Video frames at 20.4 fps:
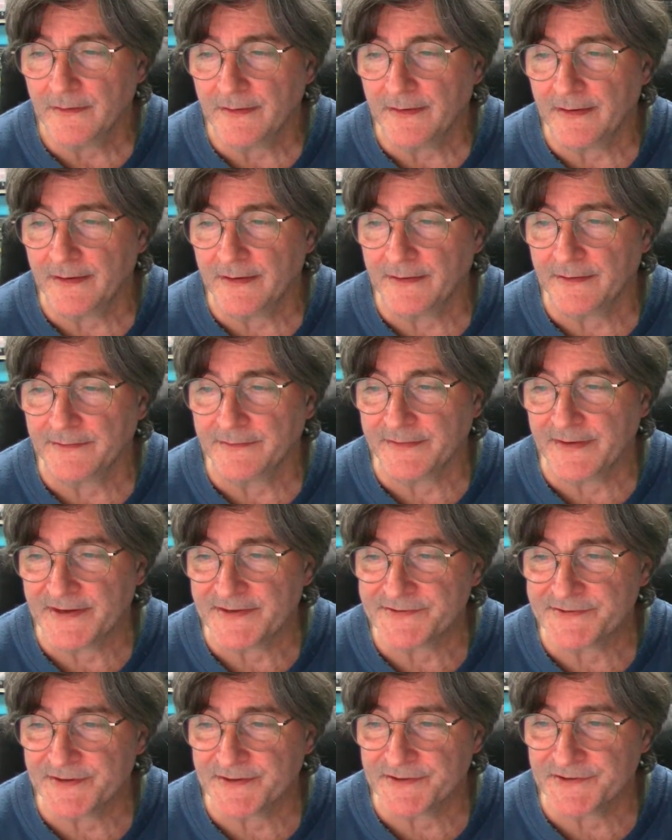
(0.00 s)

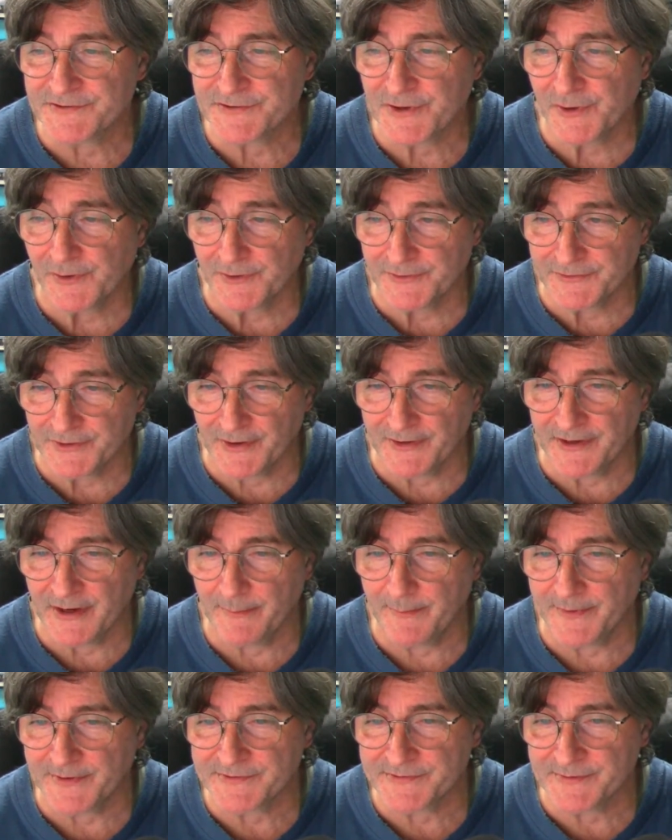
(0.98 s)
NASA Solar
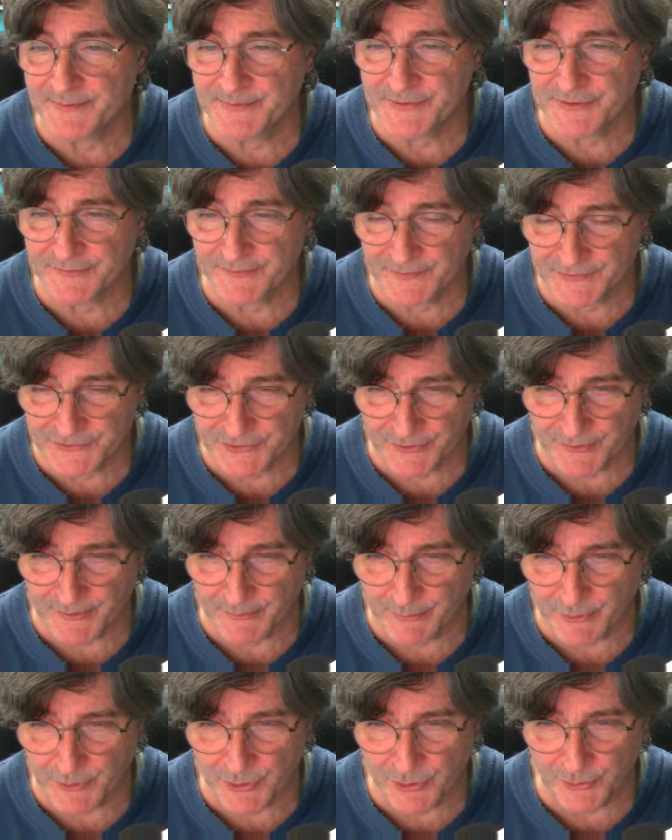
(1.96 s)
Dynamics Observatory
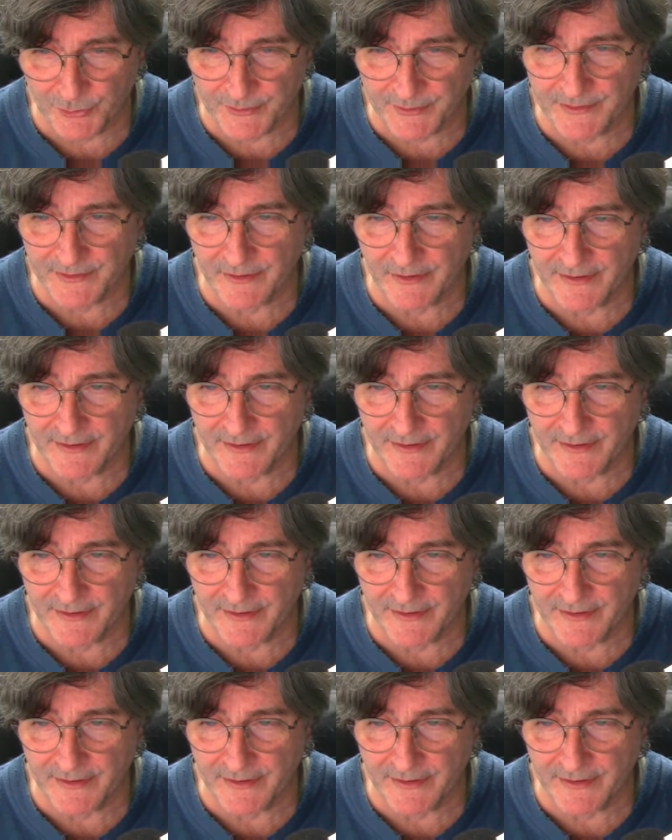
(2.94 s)
recorded